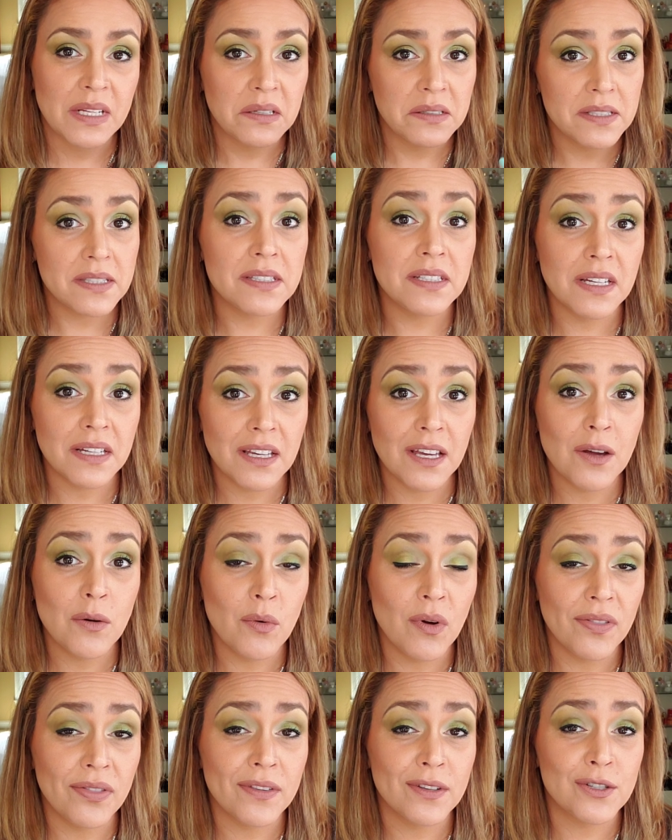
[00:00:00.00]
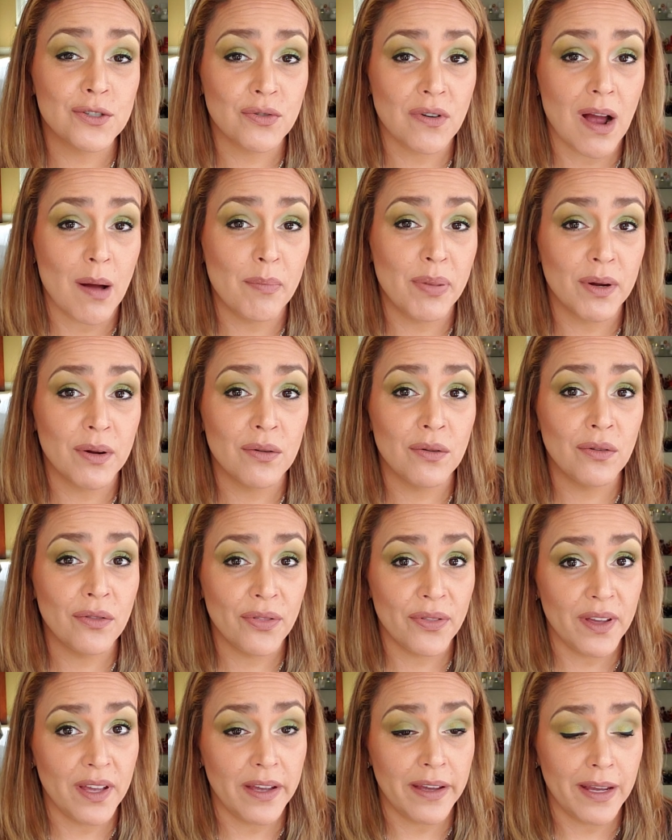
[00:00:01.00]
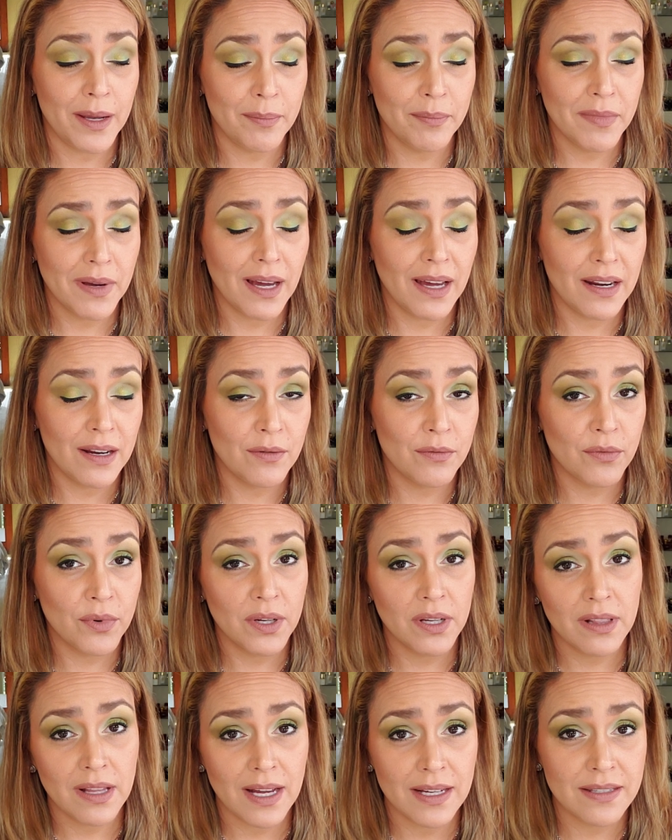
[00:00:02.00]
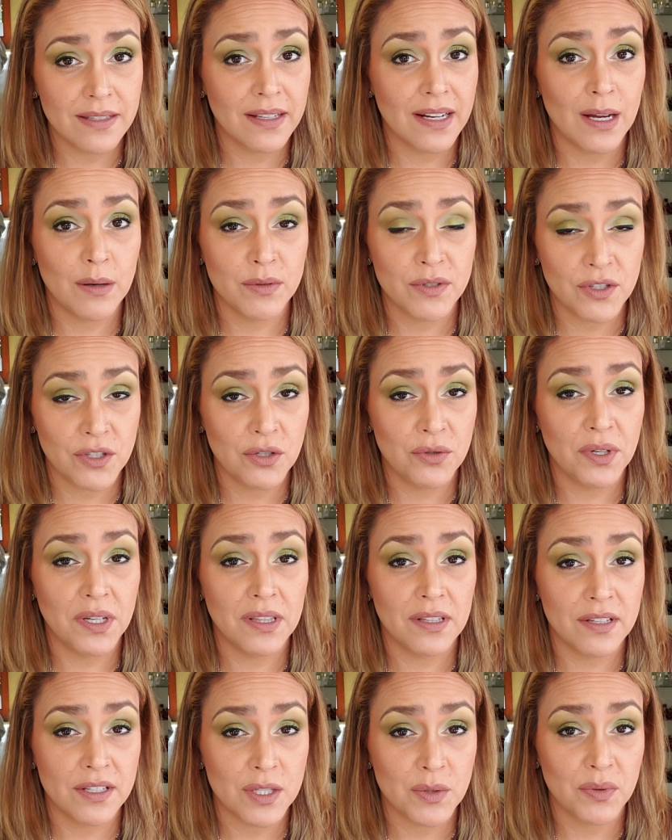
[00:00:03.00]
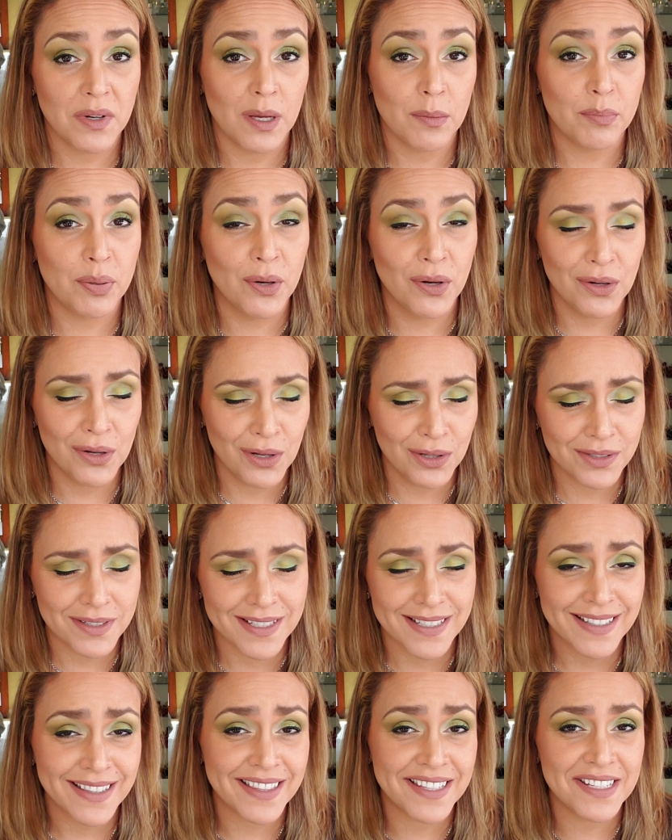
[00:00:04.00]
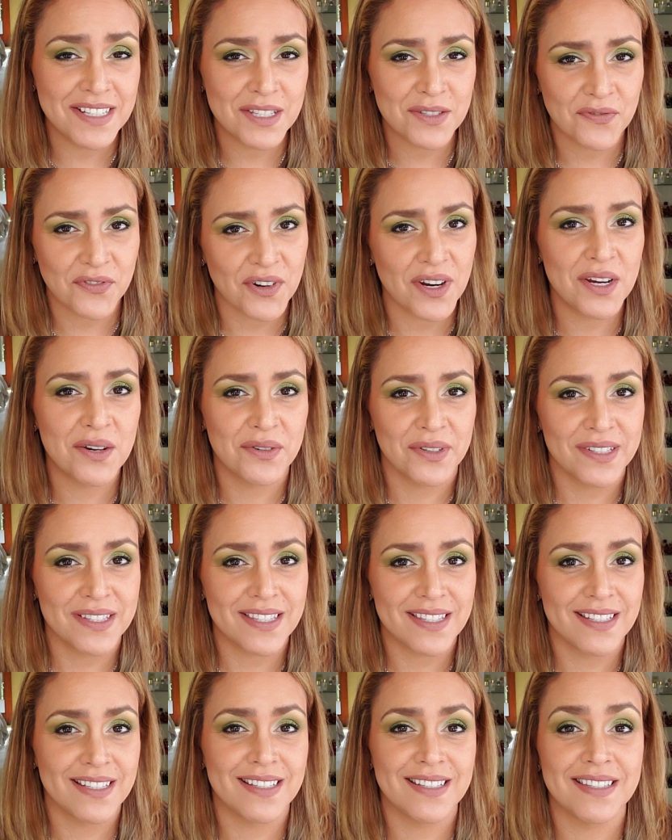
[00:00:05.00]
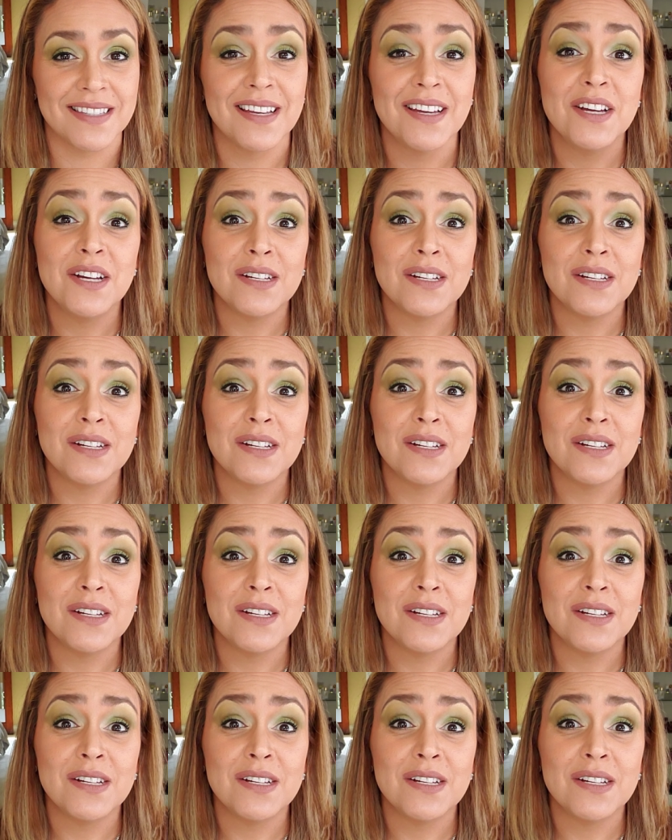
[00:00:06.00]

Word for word: Sticking with the tropical theme, I didn't realize that I was doing this when I pulled these fragrances.